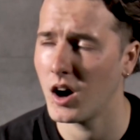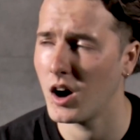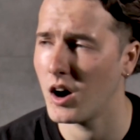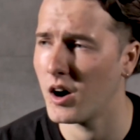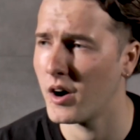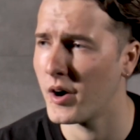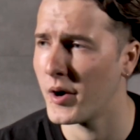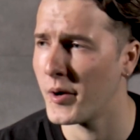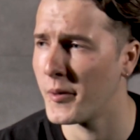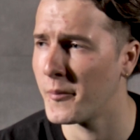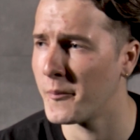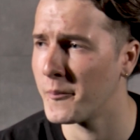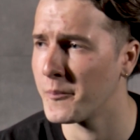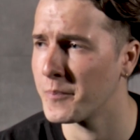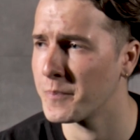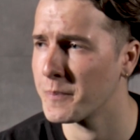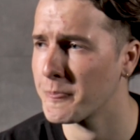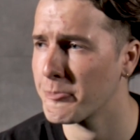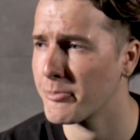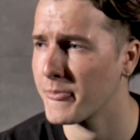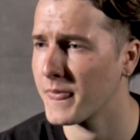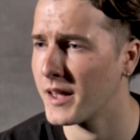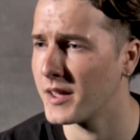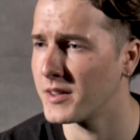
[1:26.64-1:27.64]

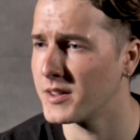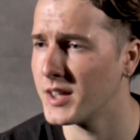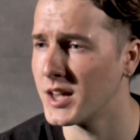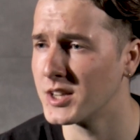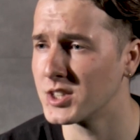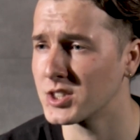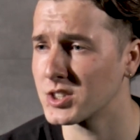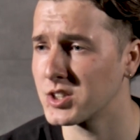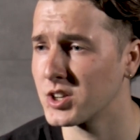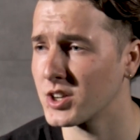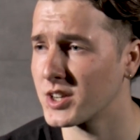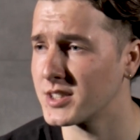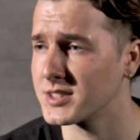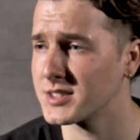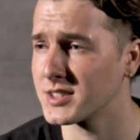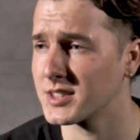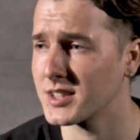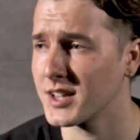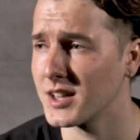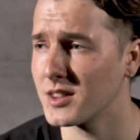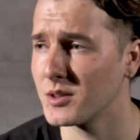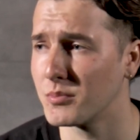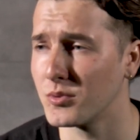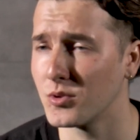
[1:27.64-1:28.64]
Just looking to
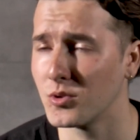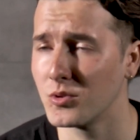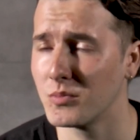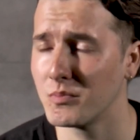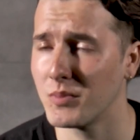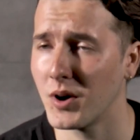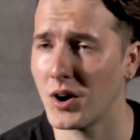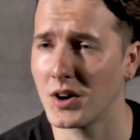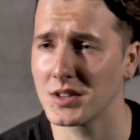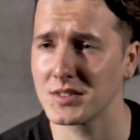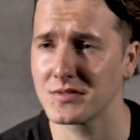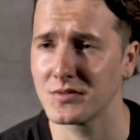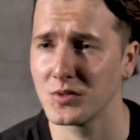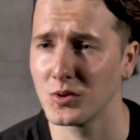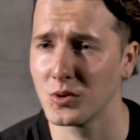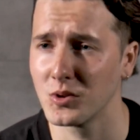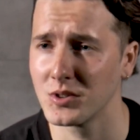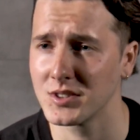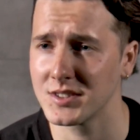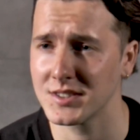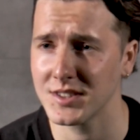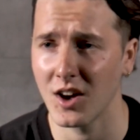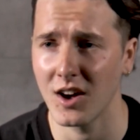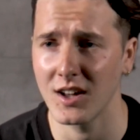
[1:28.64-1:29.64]
get the ball, pass
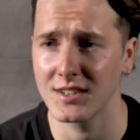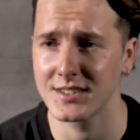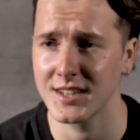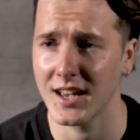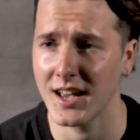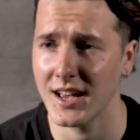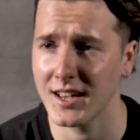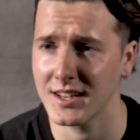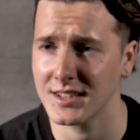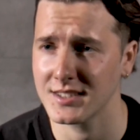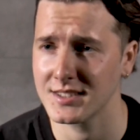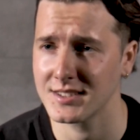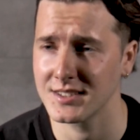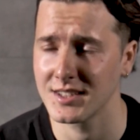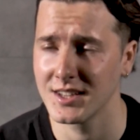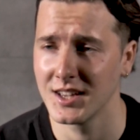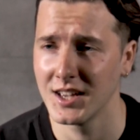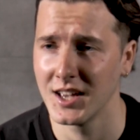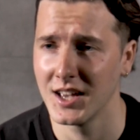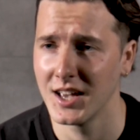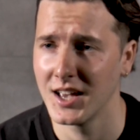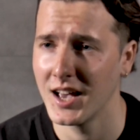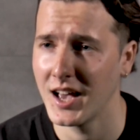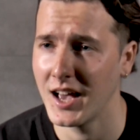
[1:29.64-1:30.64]
forward, start attacks.
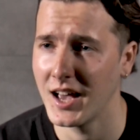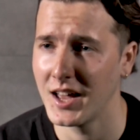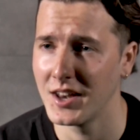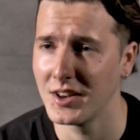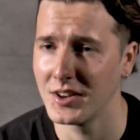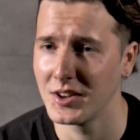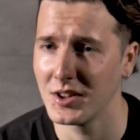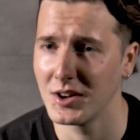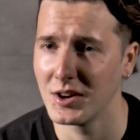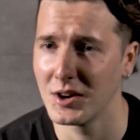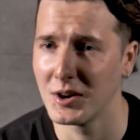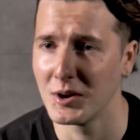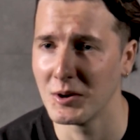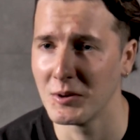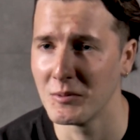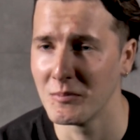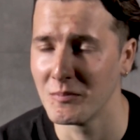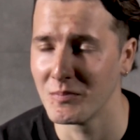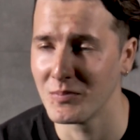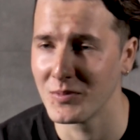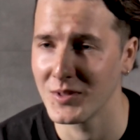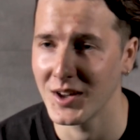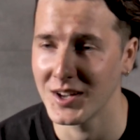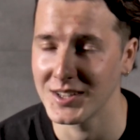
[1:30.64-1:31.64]
And
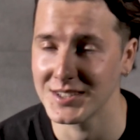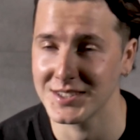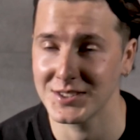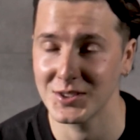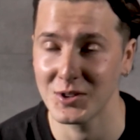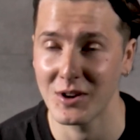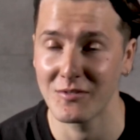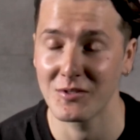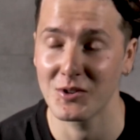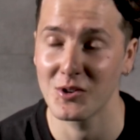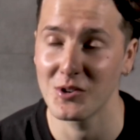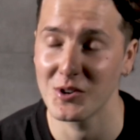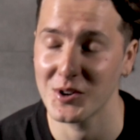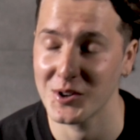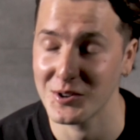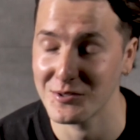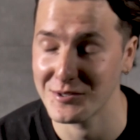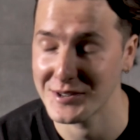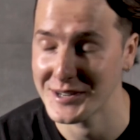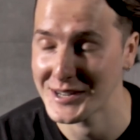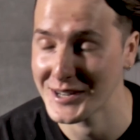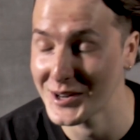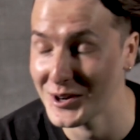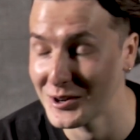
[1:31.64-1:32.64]
I still haven't got a
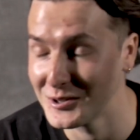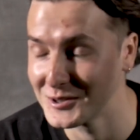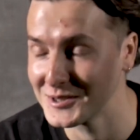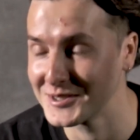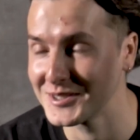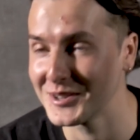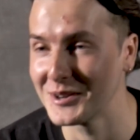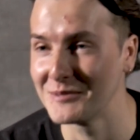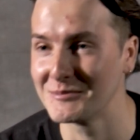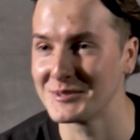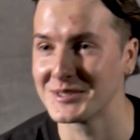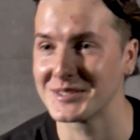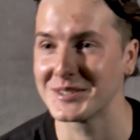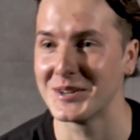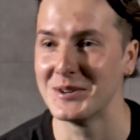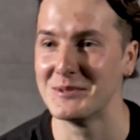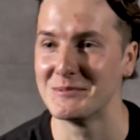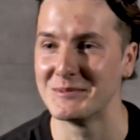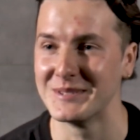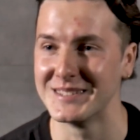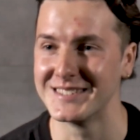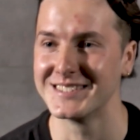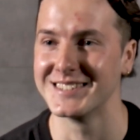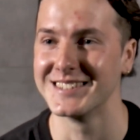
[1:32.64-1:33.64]
career goal, so I'm just
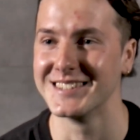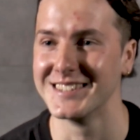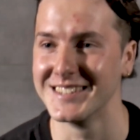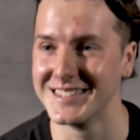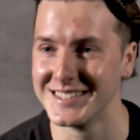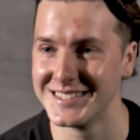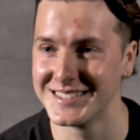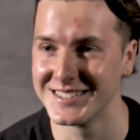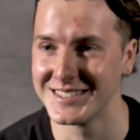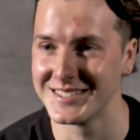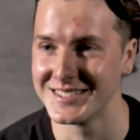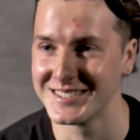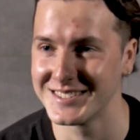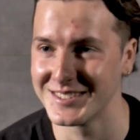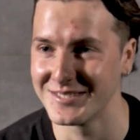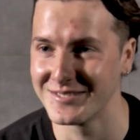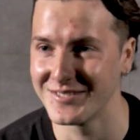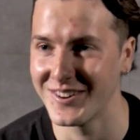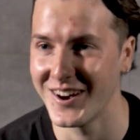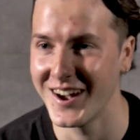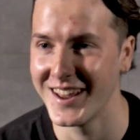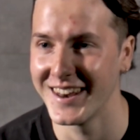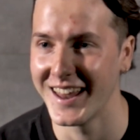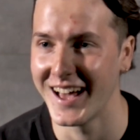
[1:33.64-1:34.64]
hoping to
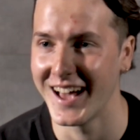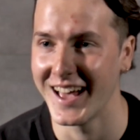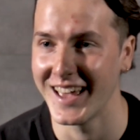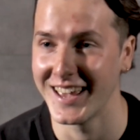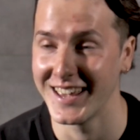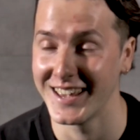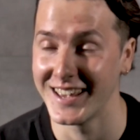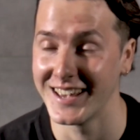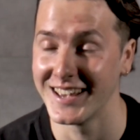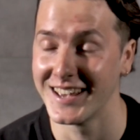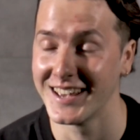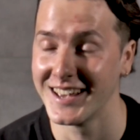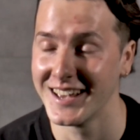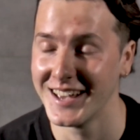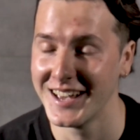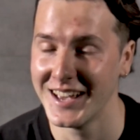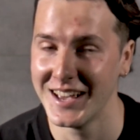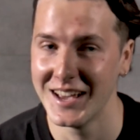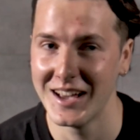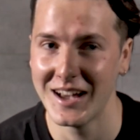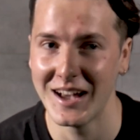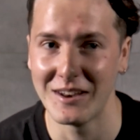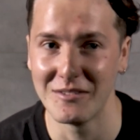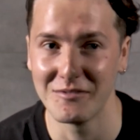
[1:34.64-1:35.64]
find that here
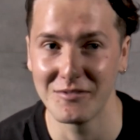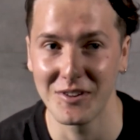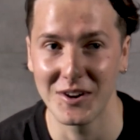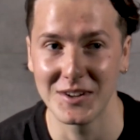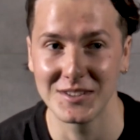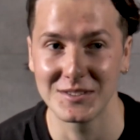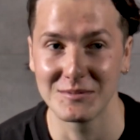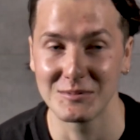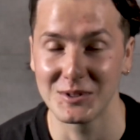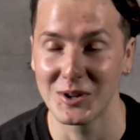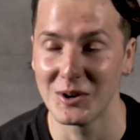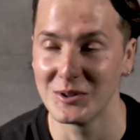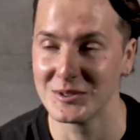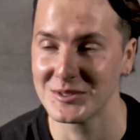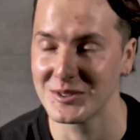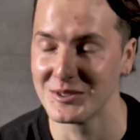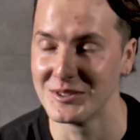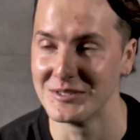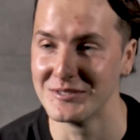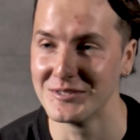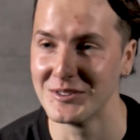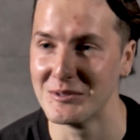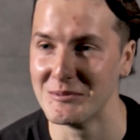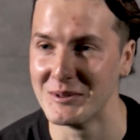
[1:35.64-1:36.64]
and find some goal
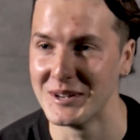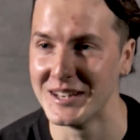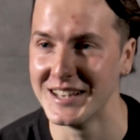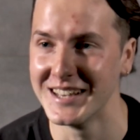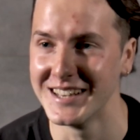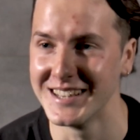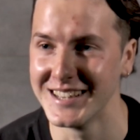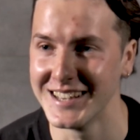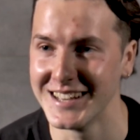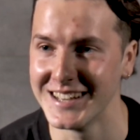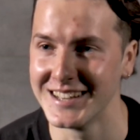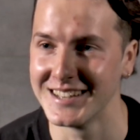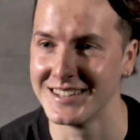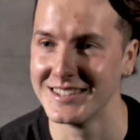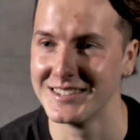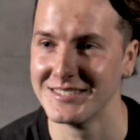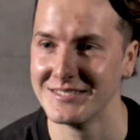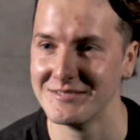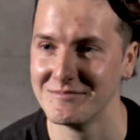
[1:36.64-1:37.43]
scoring form here, yeah.